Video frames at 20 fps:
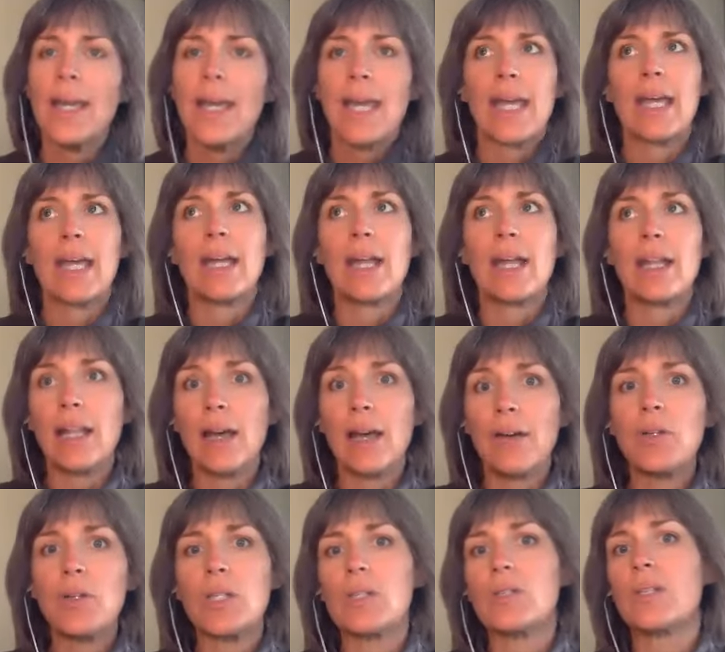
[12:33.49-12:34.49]
And I love
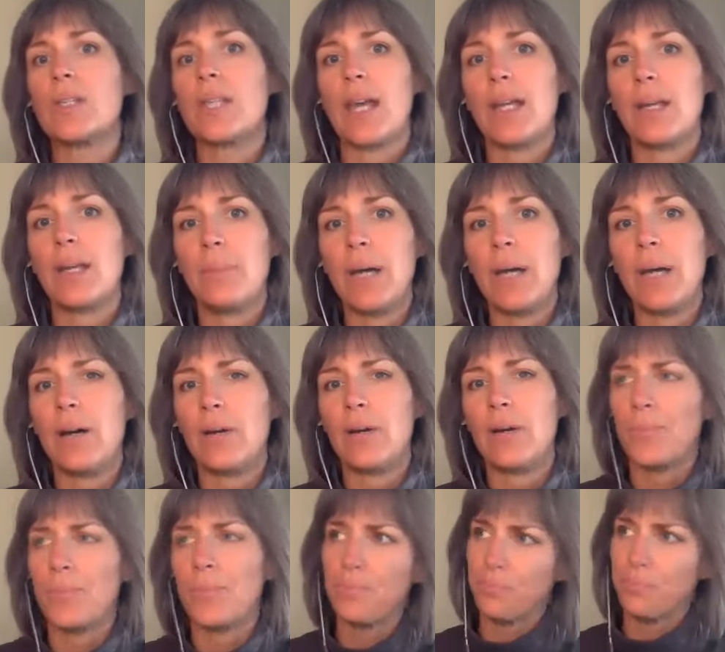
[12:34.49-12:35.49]
what you said about
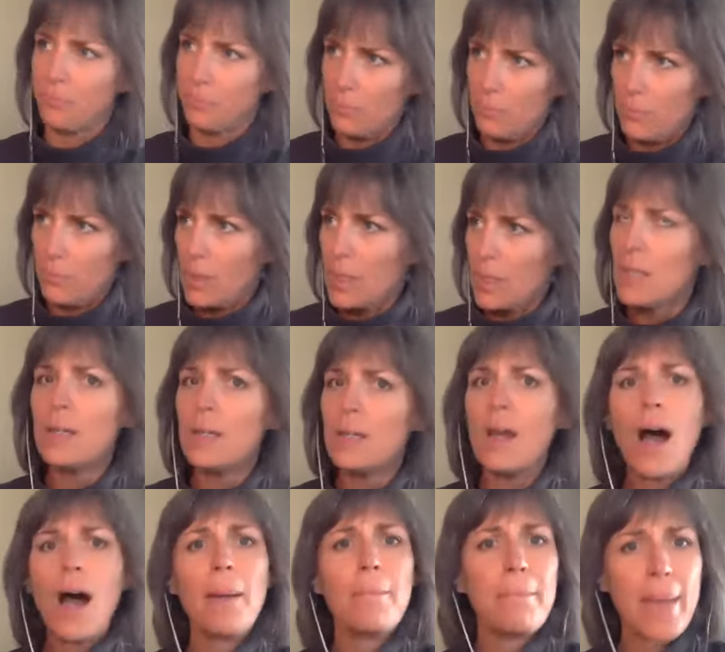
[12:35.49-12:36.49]

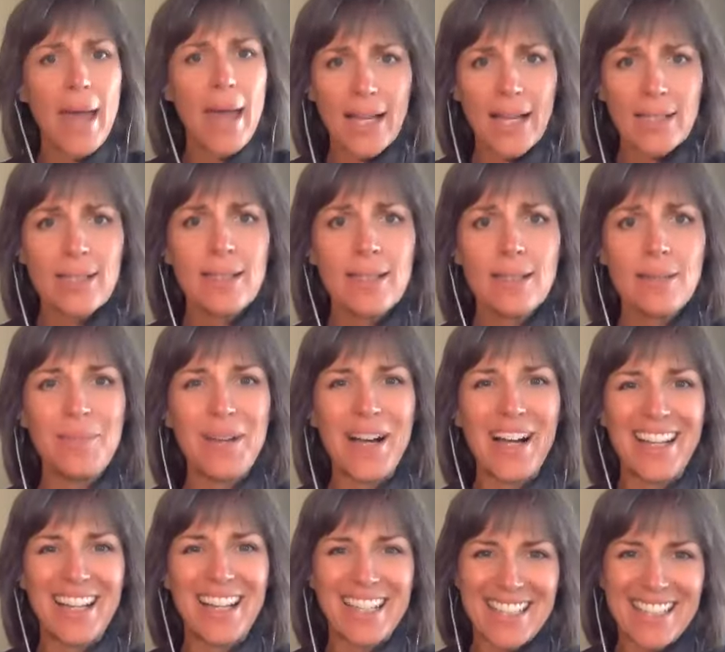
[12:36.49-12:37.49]
not
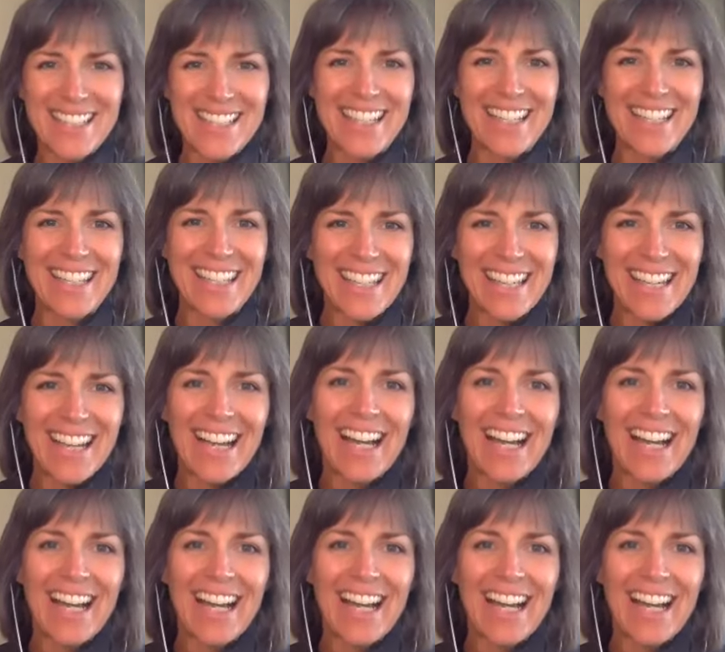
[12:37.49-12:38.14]
maximizing,